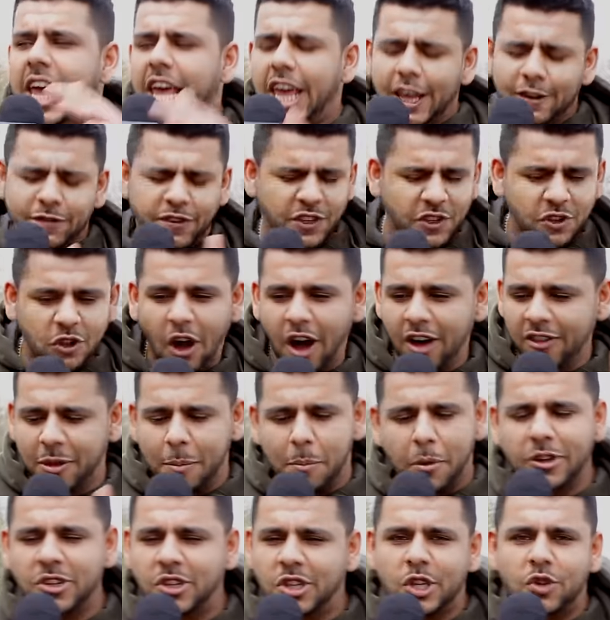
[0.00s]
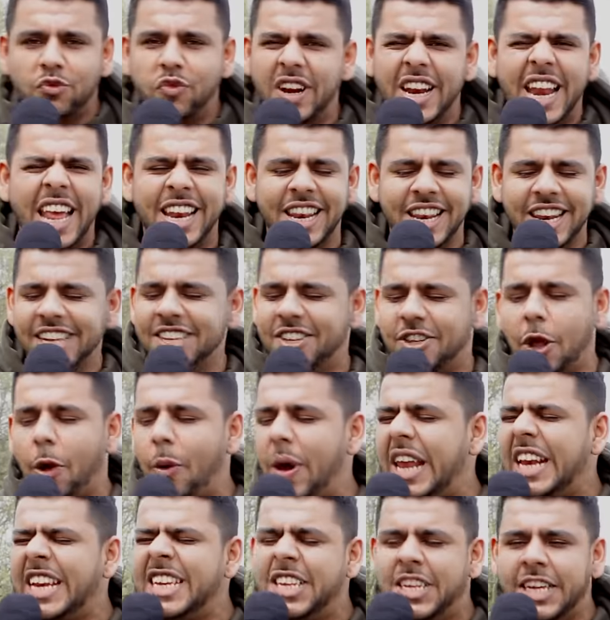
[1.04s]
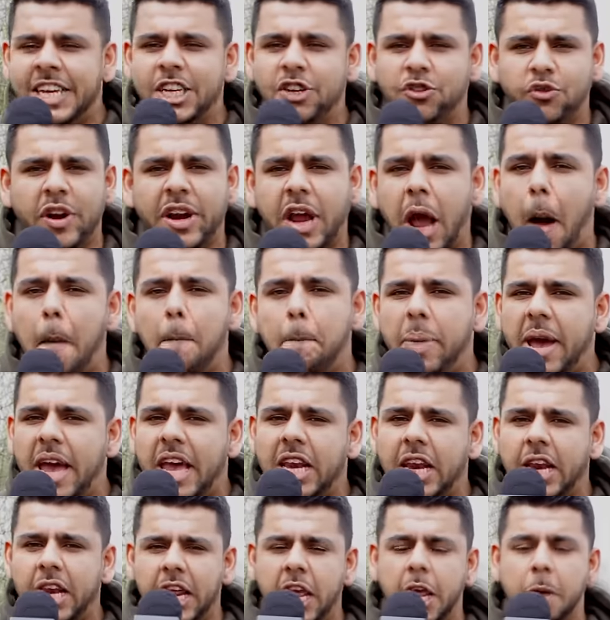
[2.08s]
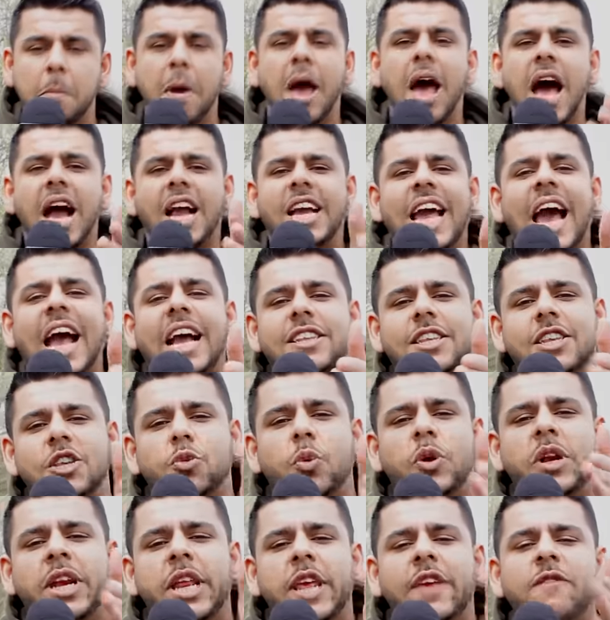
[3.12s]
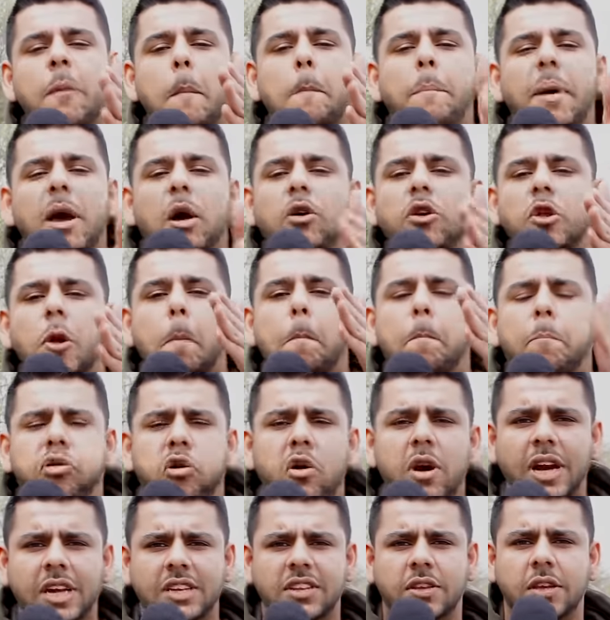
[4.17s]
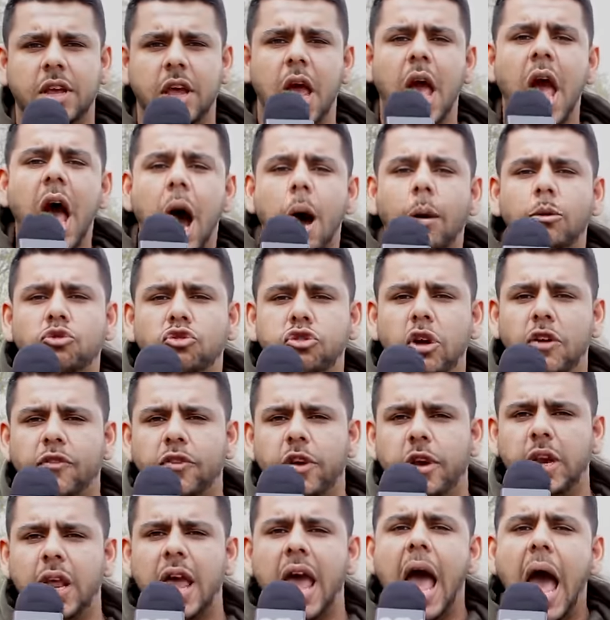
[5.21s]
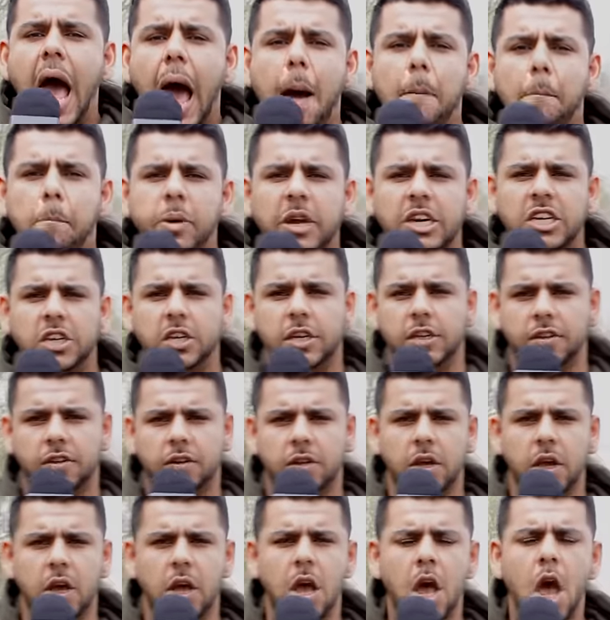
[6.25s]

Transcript: If star, the monster's relentless, no energy drink, I'm better than him. A cactus wouldn't even bet on you pricks. I'm driven, ambitious,